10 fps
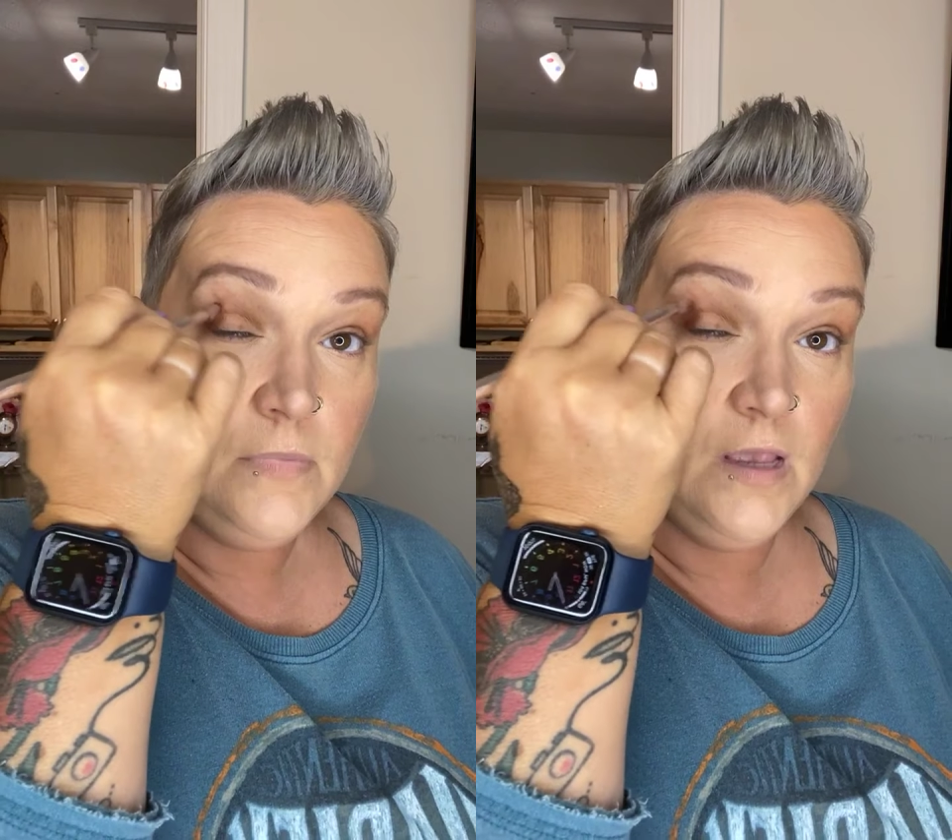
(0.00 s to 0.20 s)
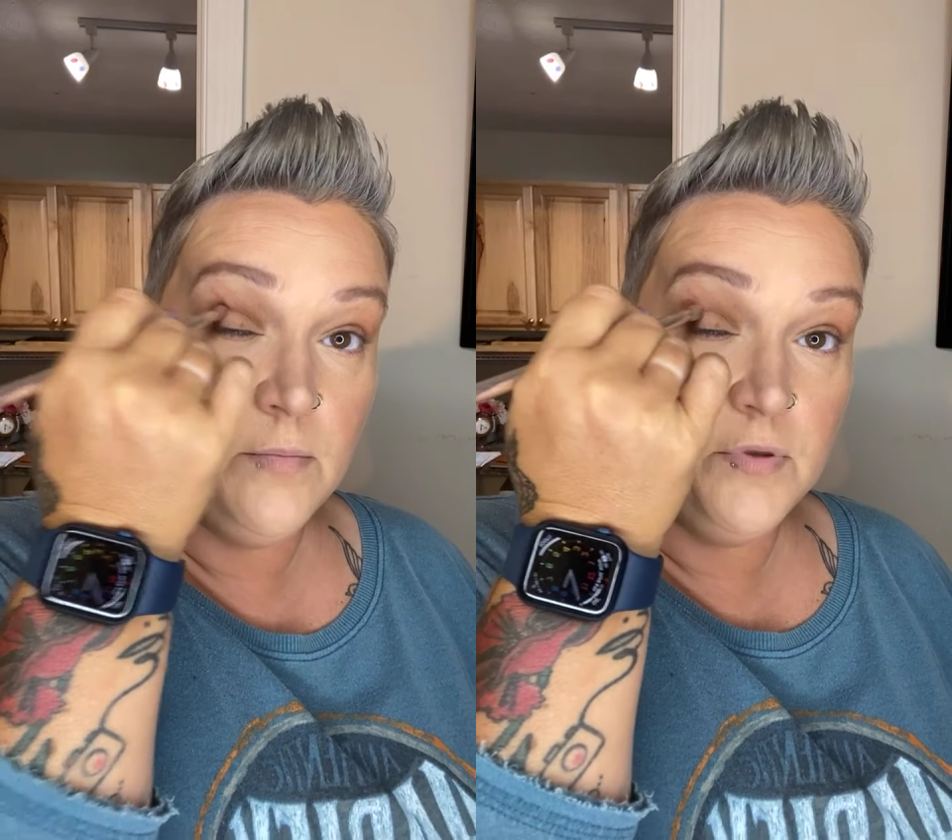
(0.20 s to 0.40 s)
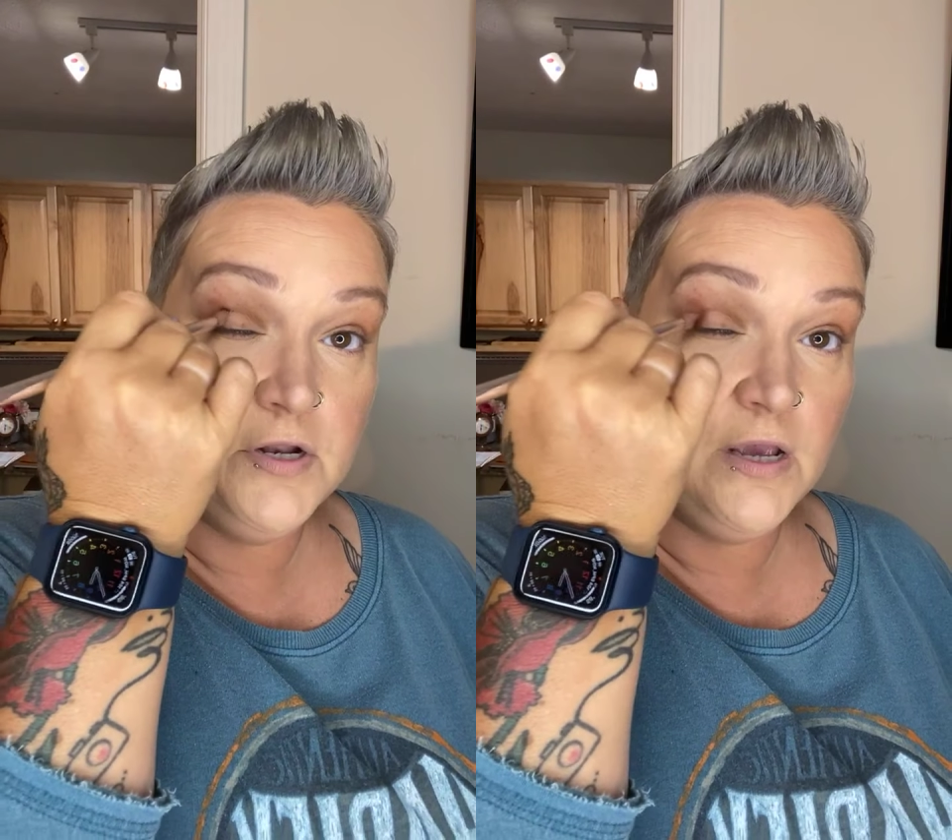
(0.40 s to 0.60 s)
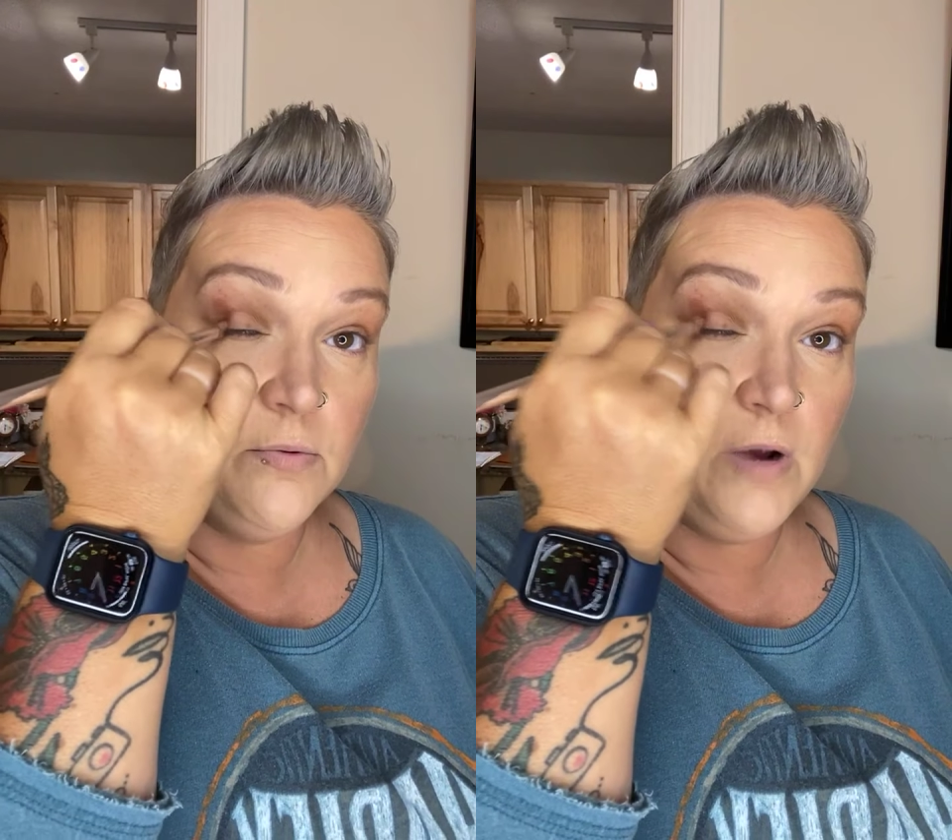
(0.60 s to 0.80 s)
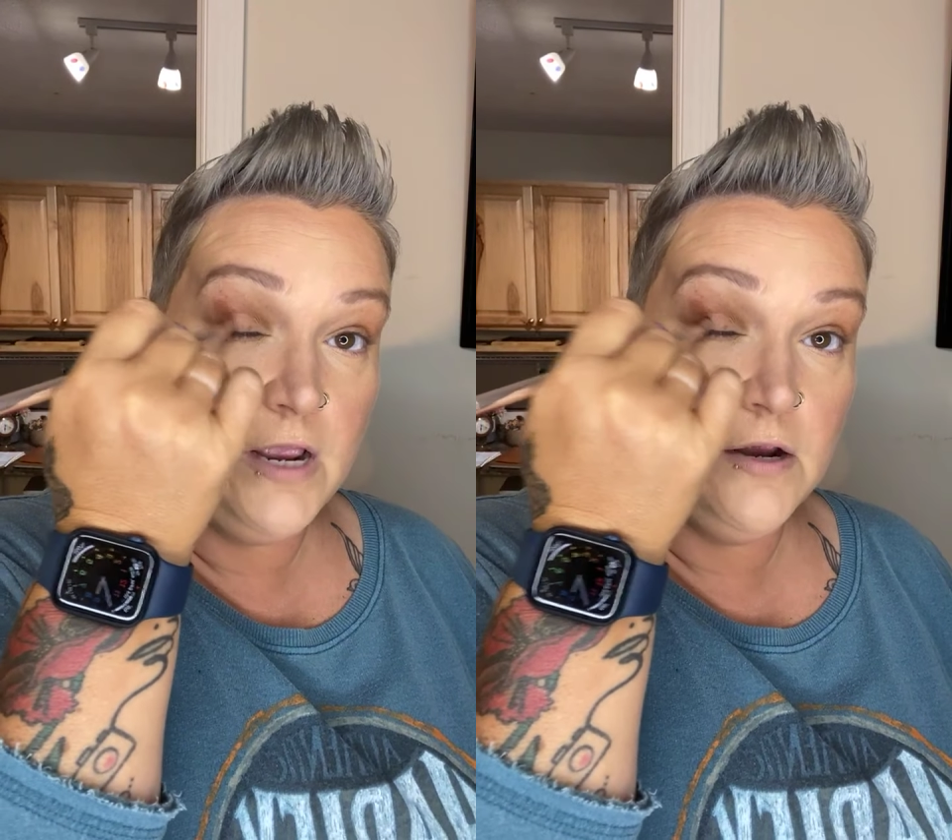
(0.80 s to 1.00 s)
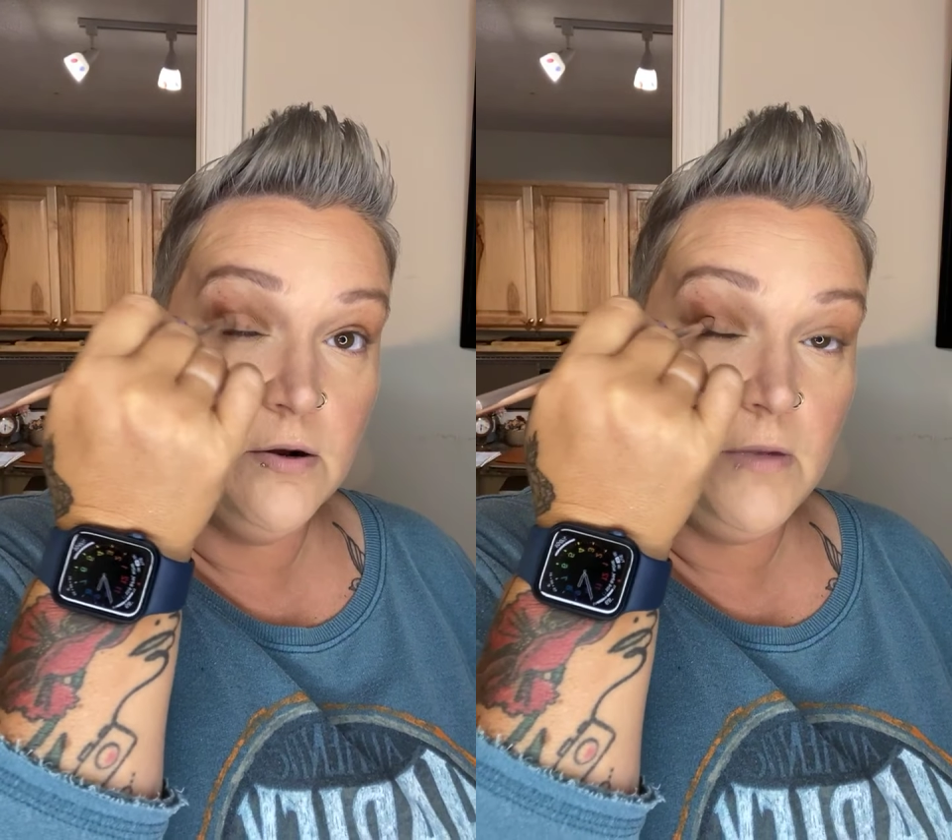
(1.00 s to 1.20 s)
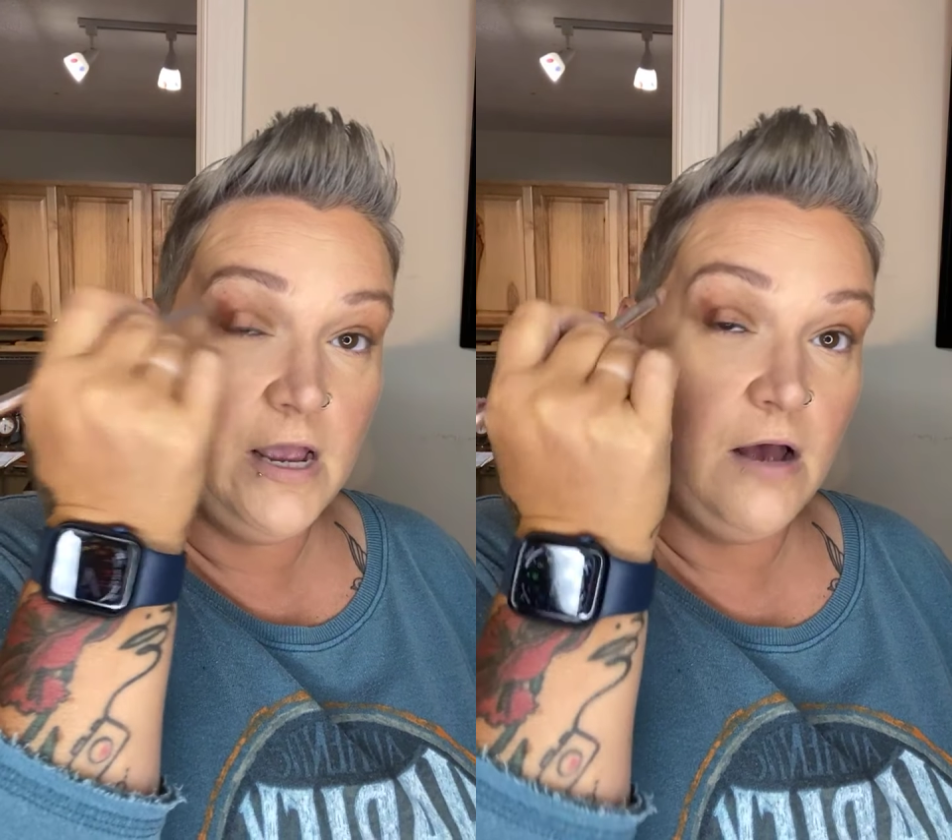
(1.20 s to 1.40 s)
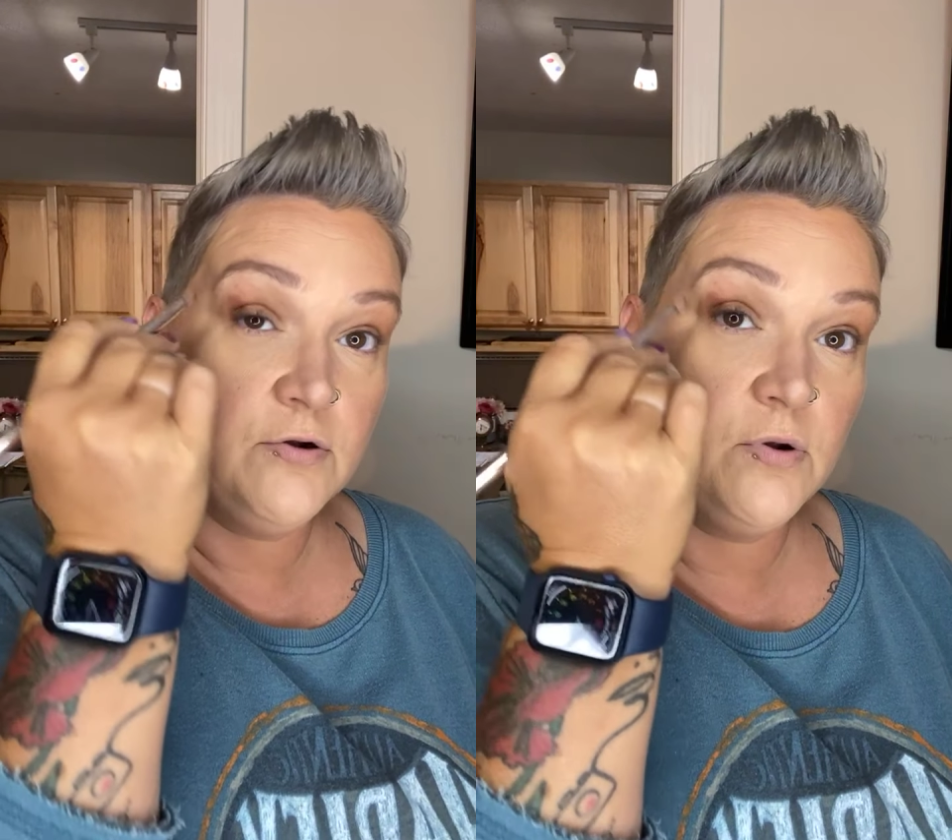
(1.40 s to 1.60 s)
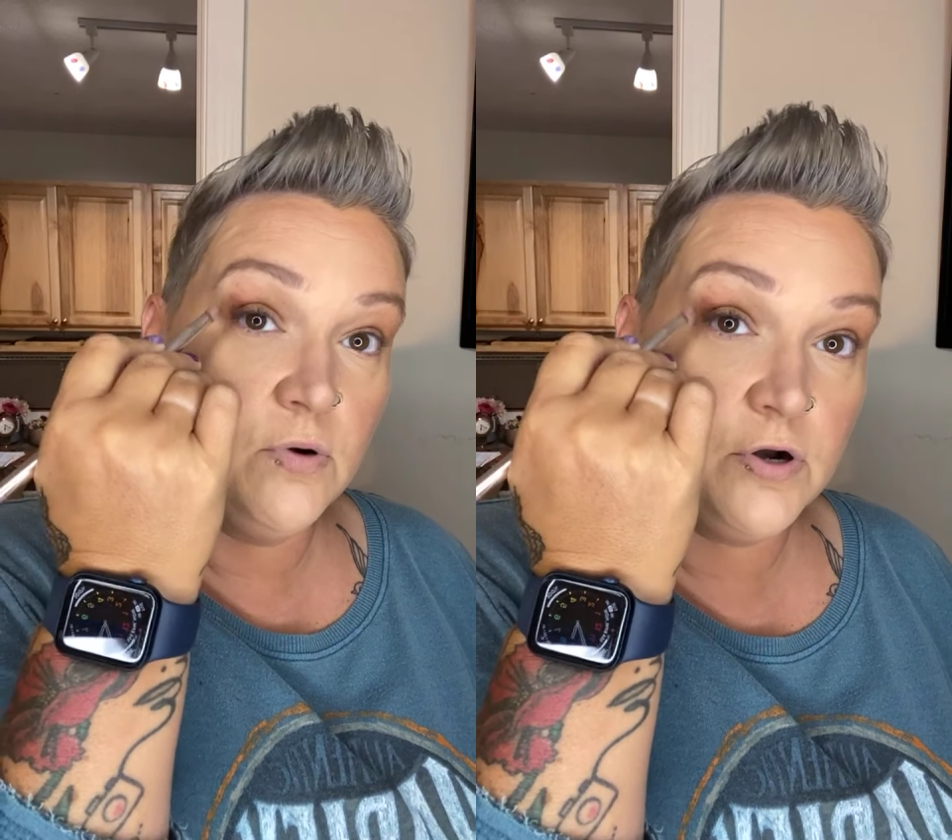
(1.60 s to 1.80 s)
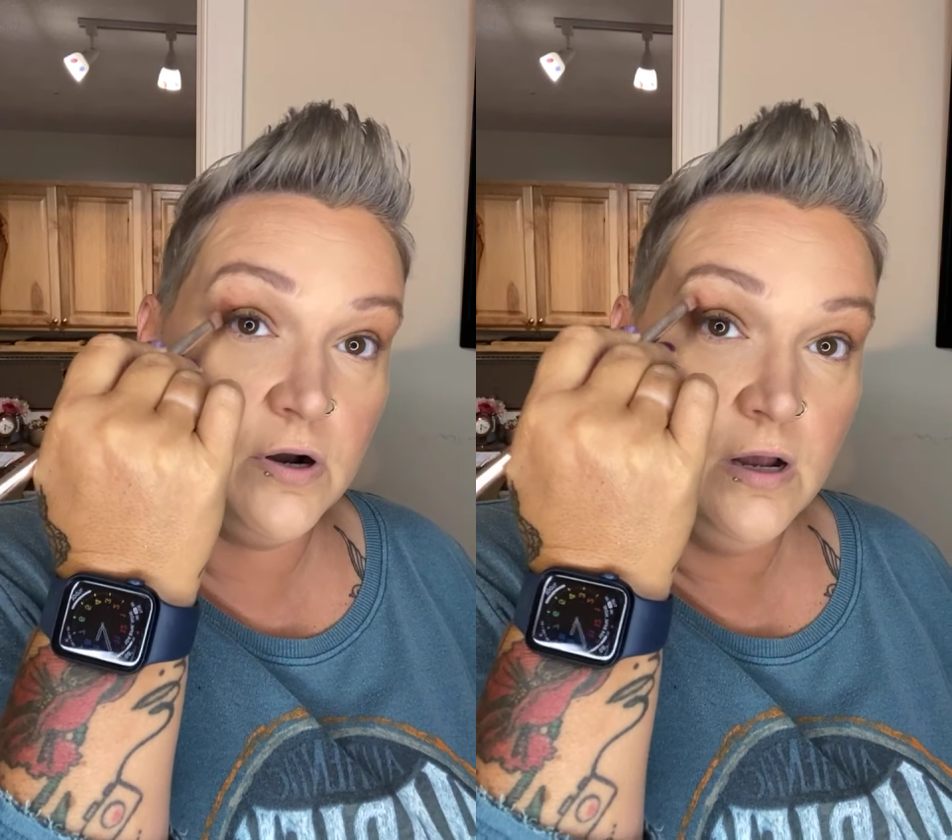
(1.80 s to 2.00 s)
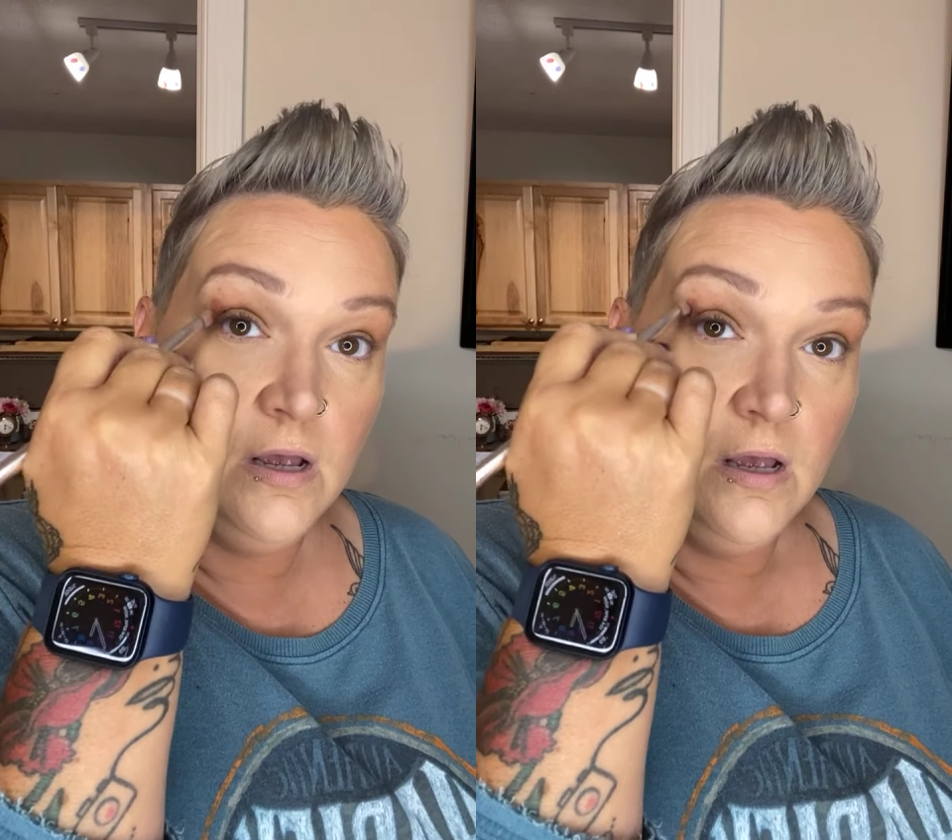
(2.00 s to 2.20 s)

I'm putting it right here on my outer corner.